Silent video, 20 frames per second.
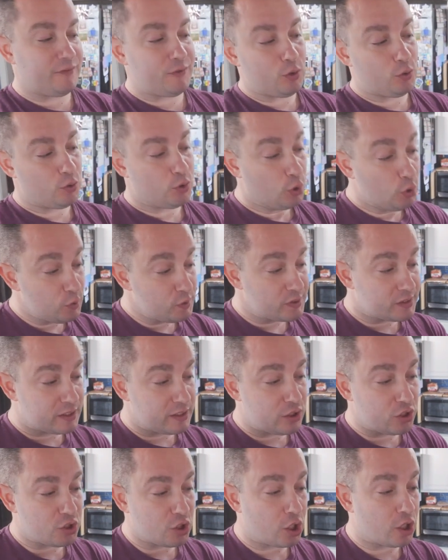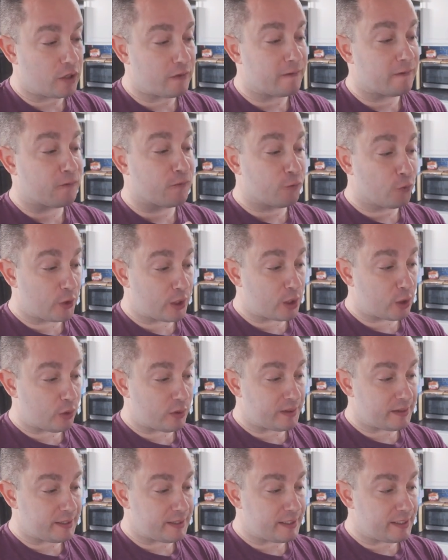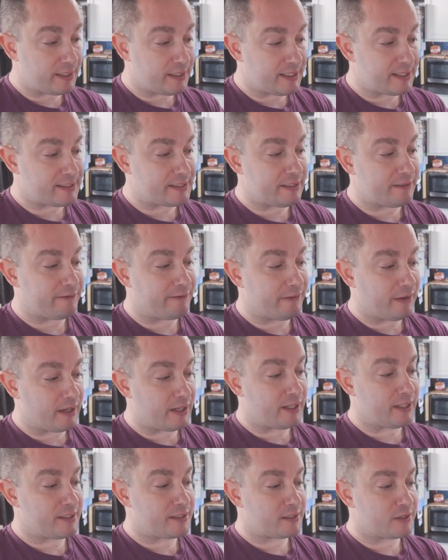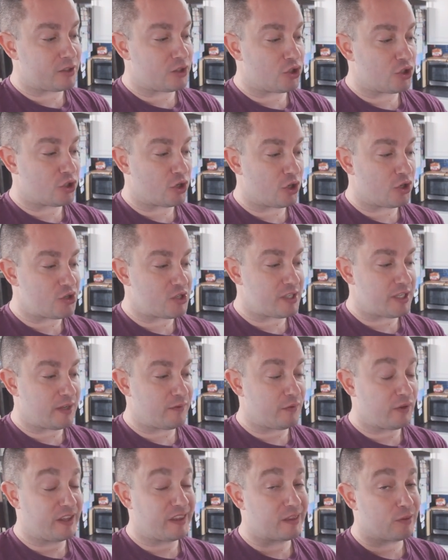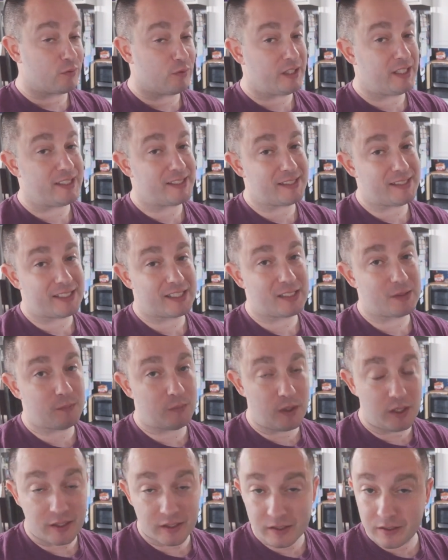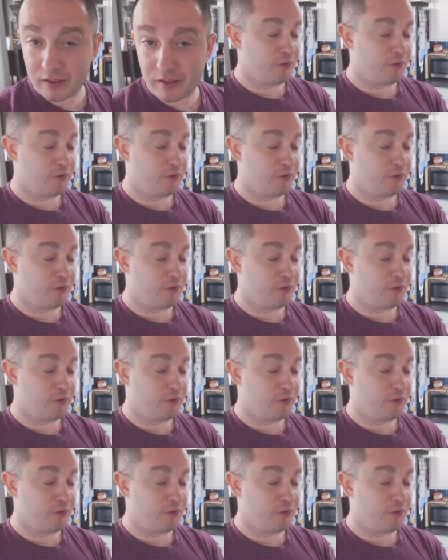if you use the jar frequently, it's advised to charge it every 3 to 6 months.